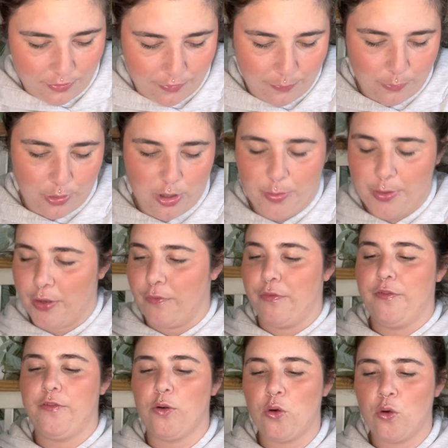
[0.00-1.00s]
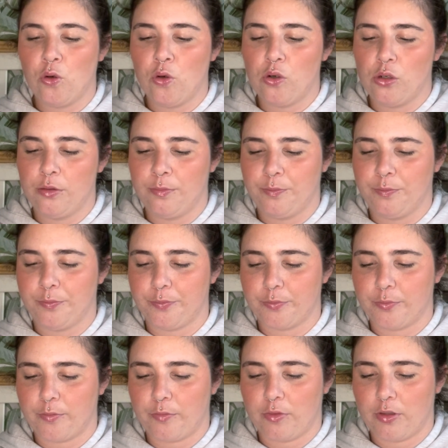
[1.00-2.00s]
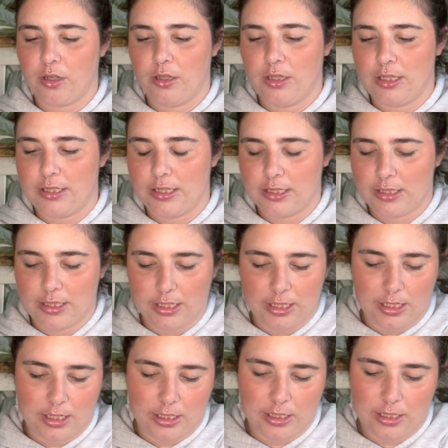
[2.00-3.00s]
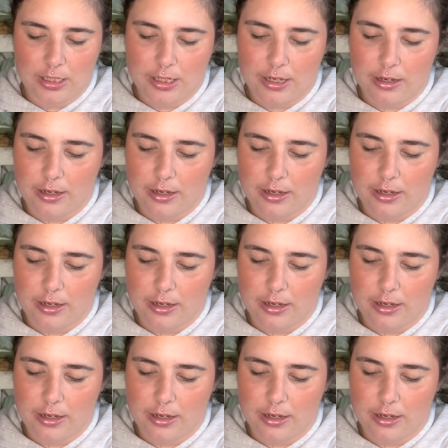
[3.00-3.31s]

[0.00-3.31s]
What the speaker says: What are we on? 4, this is the